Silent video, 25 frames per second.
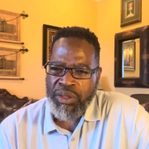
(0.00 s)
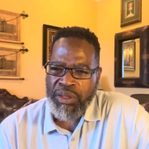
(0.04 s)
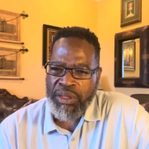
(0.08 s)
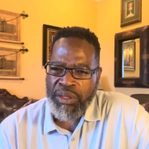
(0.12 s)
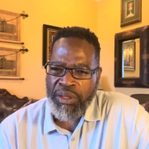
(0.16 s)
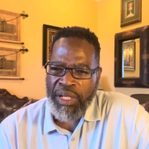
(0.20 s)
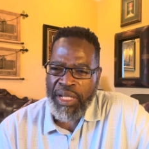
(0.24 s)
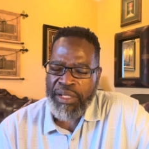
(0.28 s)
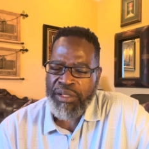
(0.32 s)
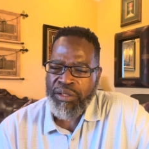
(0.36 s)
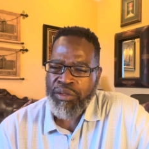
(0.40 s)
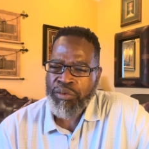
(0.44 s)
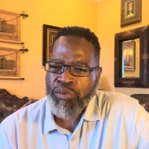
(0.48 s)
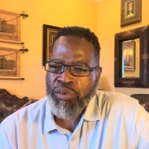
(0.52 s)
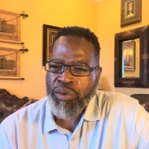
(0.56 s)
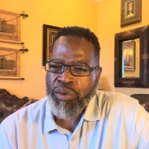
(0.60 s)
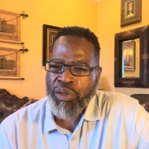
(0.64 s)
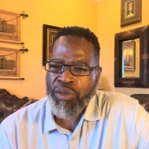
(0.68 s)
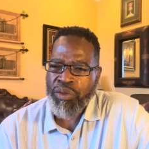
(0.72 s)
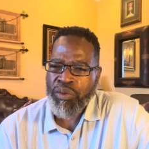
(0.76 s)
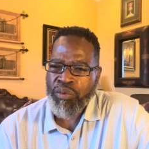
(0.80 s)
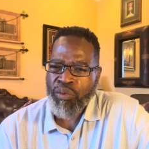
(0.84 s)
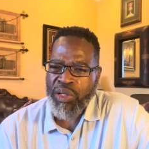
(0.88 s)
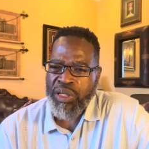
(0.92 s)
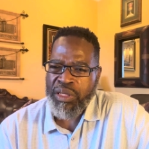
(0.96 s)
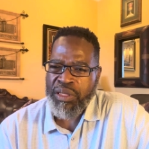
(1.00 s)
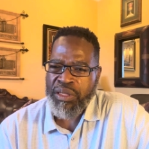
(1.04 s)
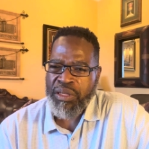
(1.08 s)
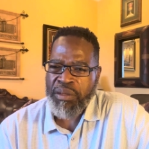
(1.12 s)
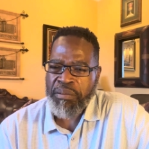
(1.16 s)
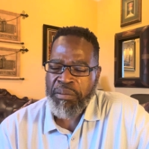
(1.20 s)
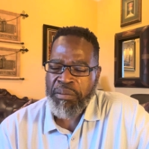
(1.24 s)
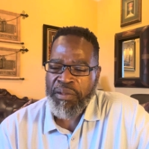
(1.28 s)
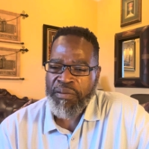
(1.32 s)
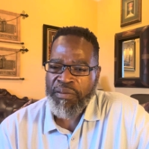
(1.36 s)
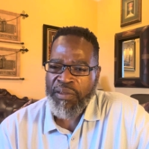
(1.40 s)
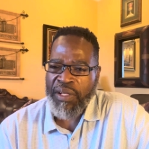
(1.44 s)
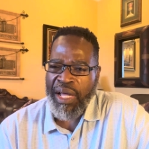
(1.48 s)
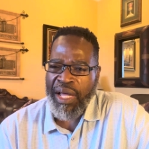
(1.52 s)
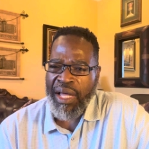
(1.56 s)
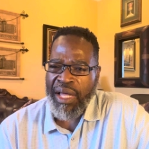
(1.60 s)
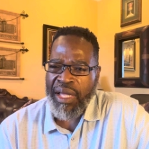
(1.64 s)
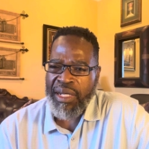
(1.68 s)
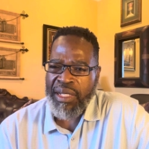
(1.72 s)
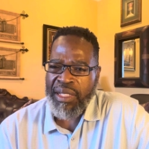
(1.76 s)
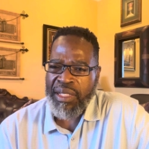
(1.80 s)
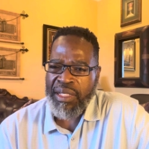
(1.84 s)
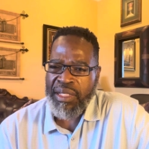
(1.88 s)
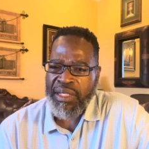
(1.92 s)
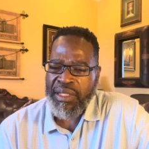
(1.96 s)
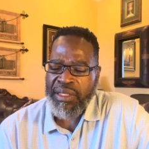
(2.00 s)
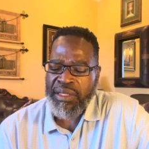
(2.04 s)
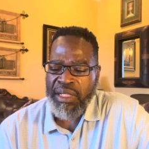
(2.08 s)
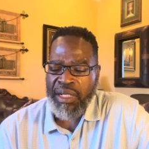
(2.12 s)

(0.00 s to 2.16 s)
That is where the wisdom of God is.